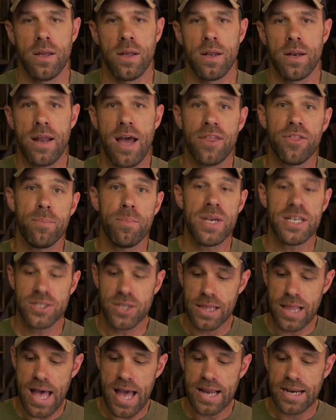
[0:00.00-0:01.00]
Now, the
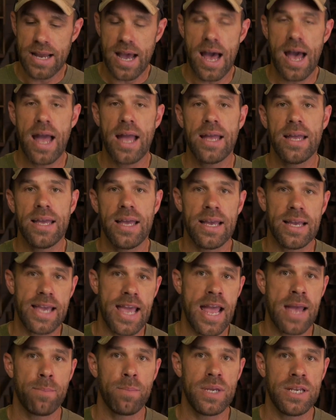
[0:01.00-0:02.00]
misaligned eye, it
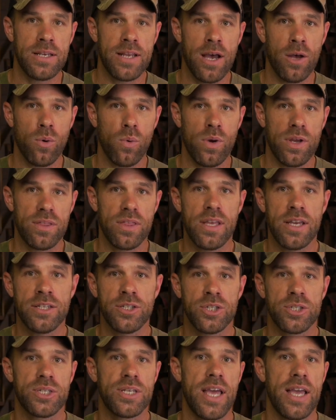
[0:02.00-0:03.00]
can be dealt with. It
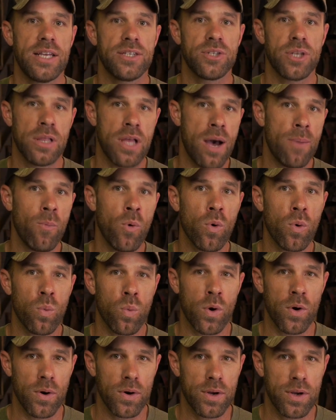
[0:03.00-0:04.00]
just takes a lot more
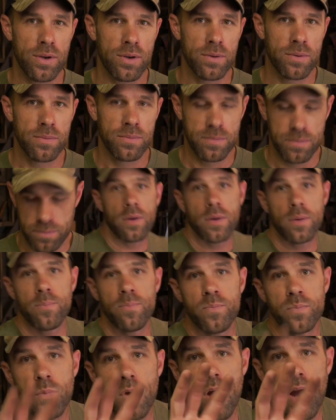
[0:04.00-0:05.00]
work.
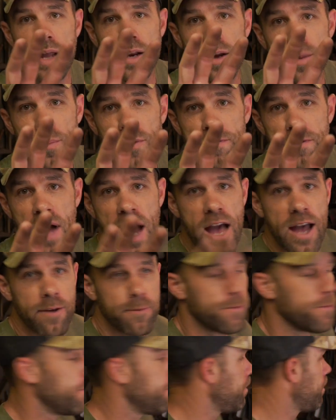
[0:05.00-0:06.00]
All right, number 5.